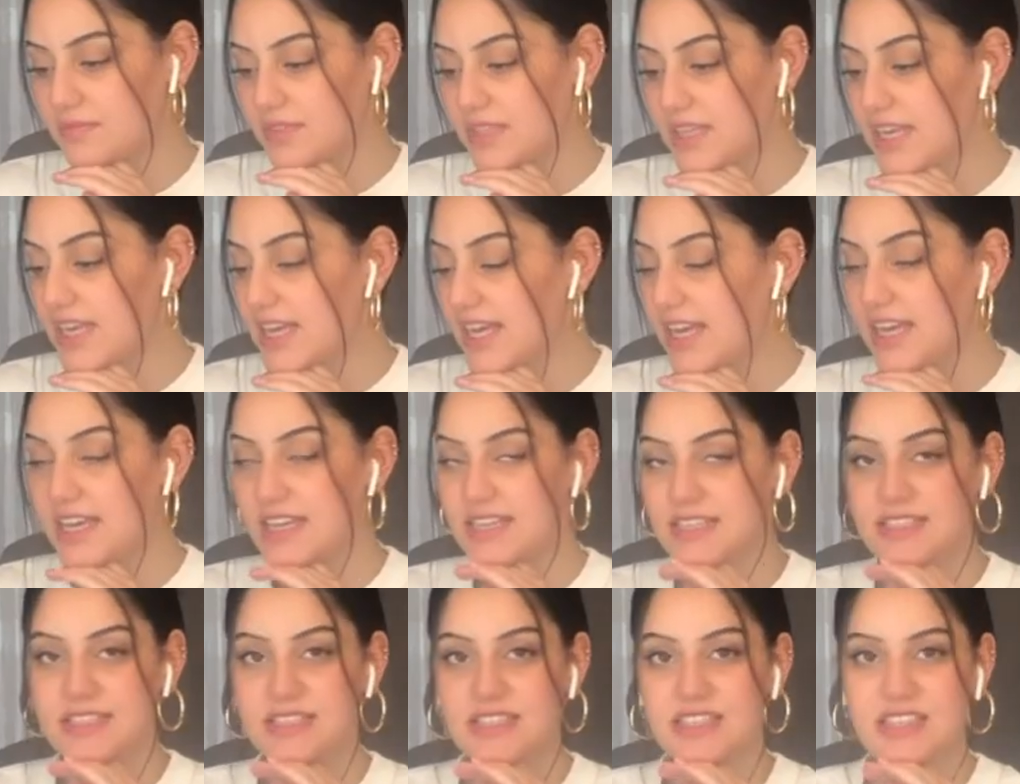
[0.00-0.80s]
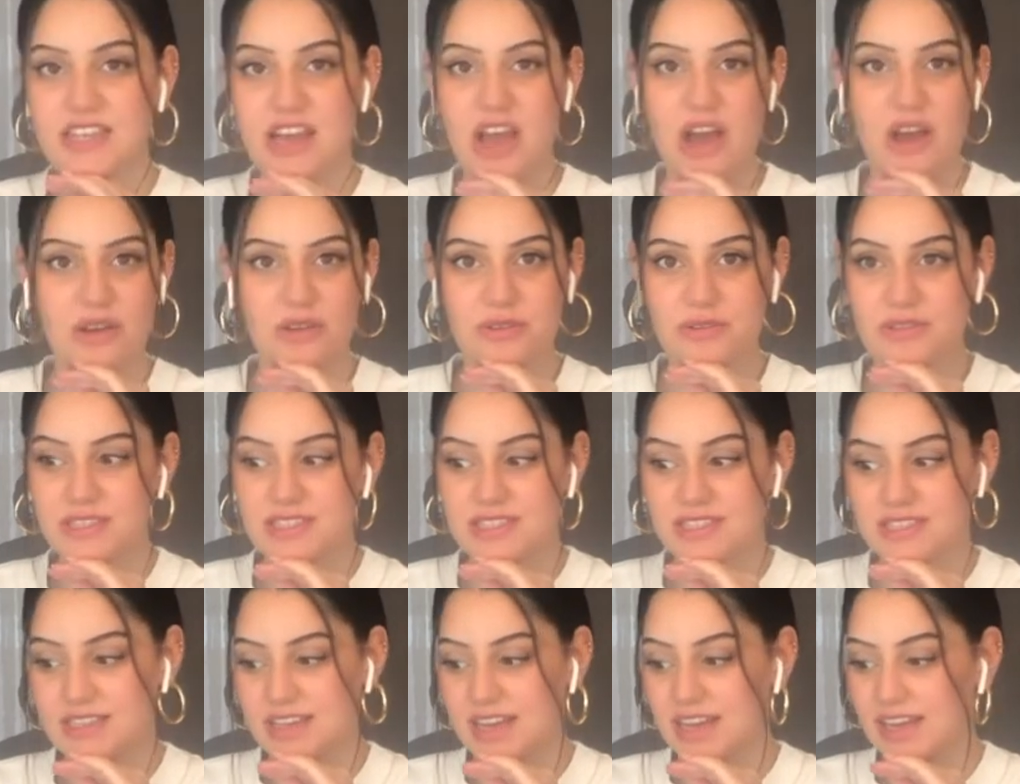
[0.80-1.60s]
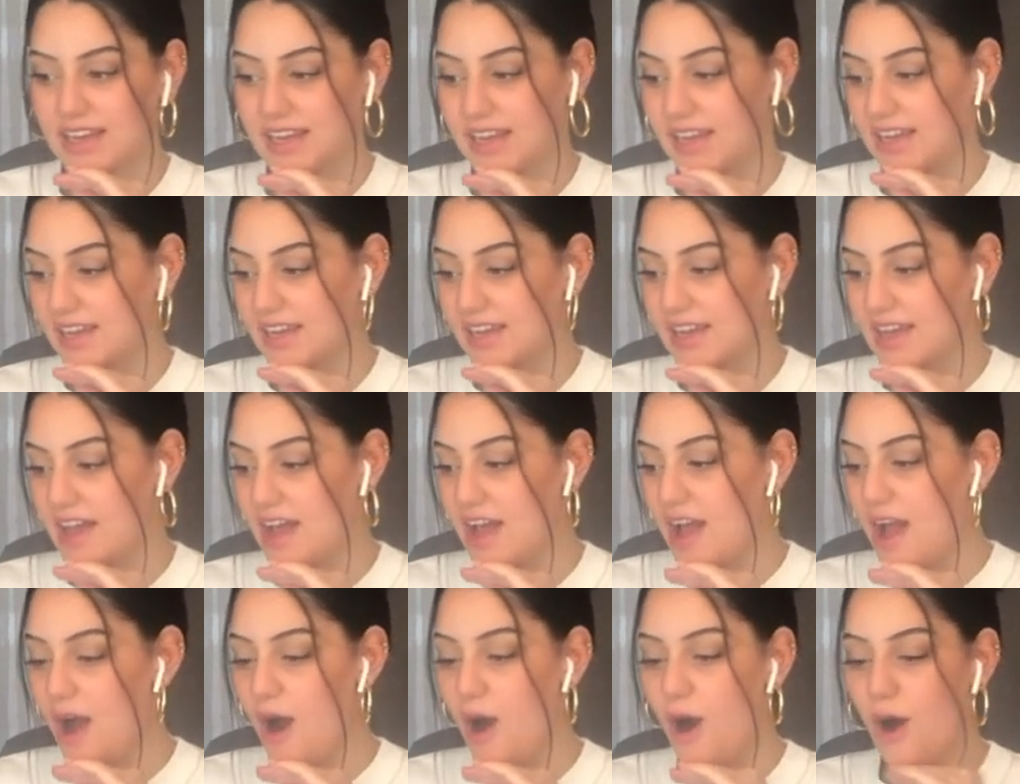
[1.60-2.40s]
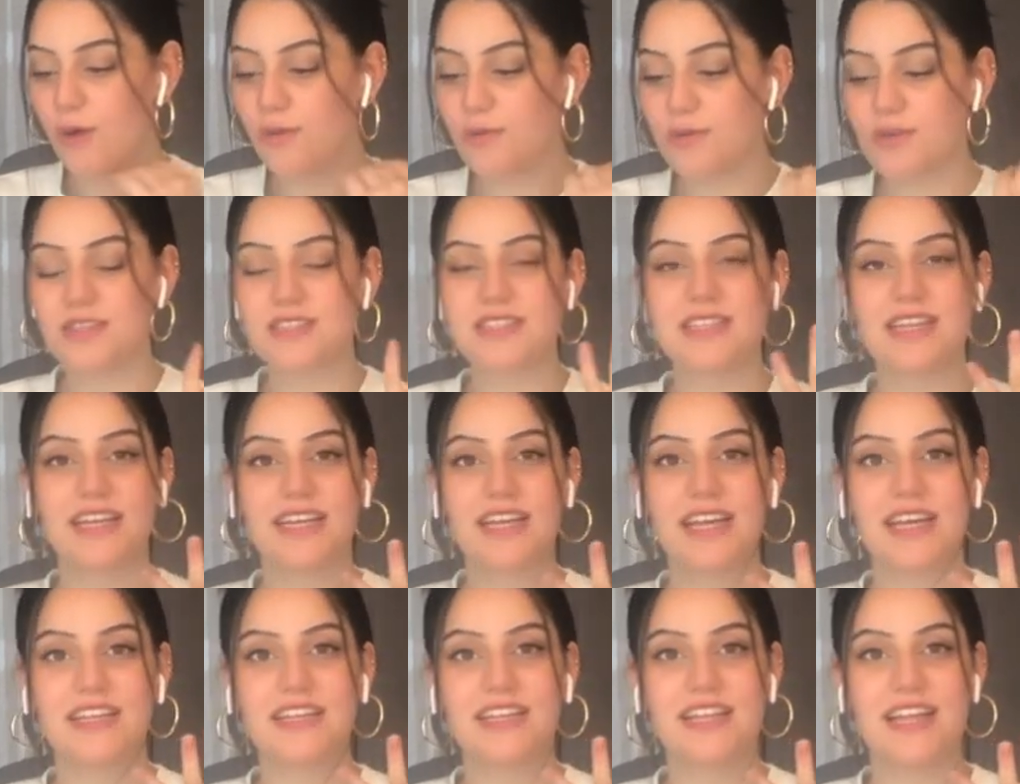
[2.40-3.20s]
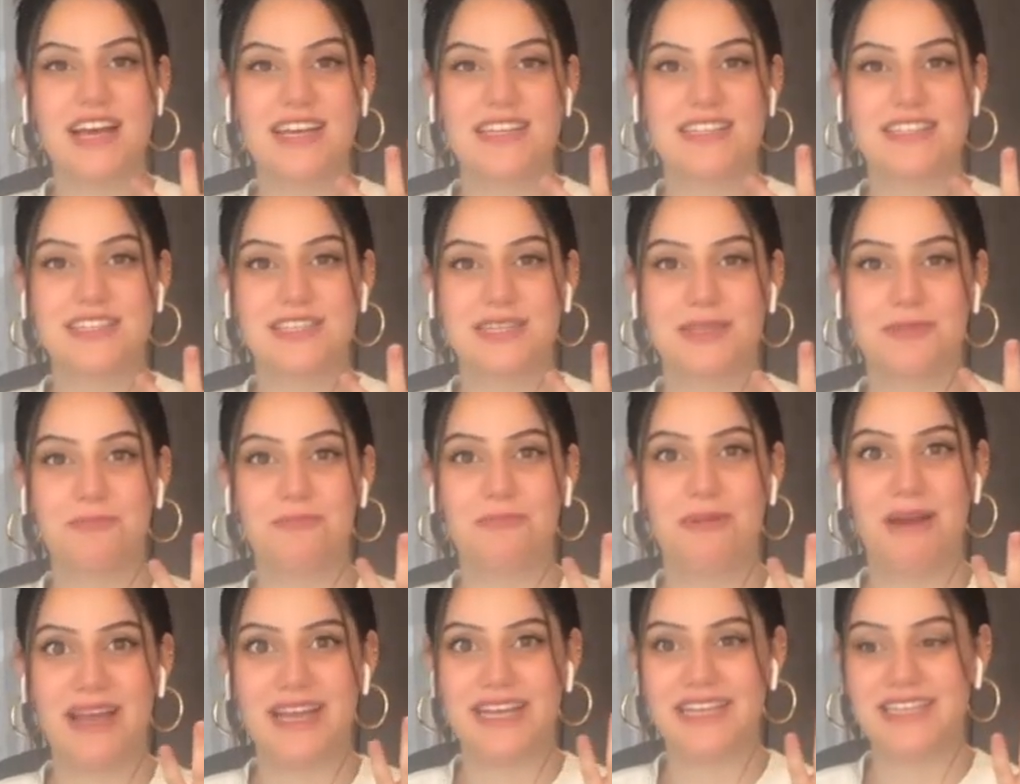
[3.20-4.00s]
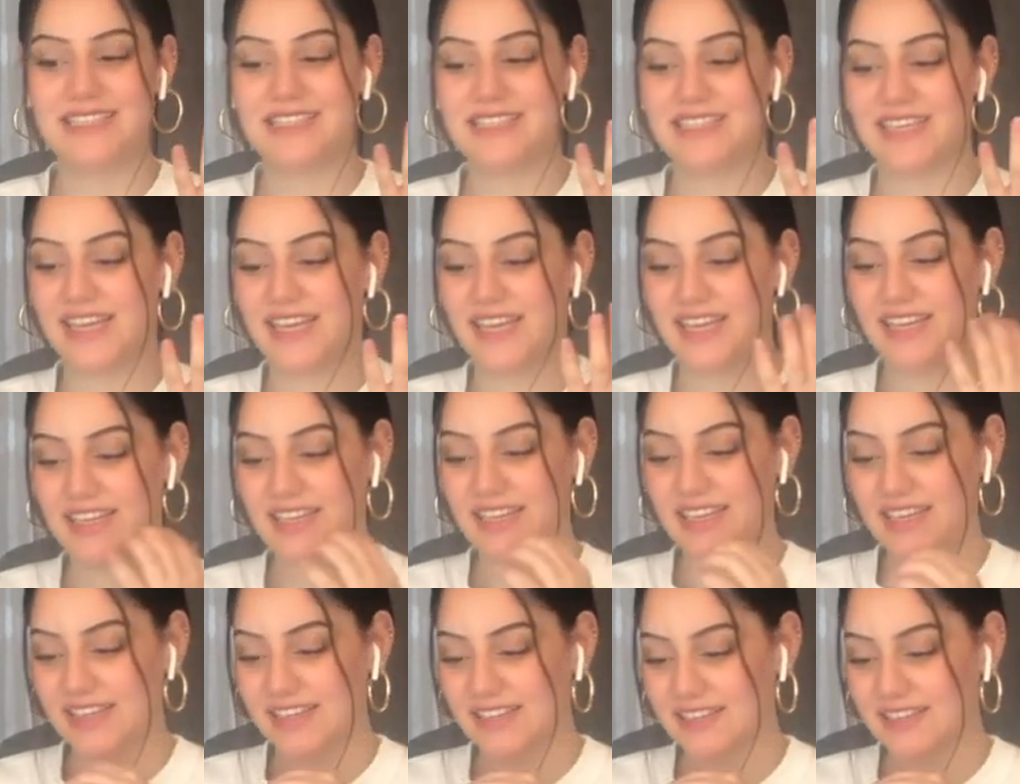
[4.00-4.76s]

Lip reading: It is so stunning, almost like a classic painting.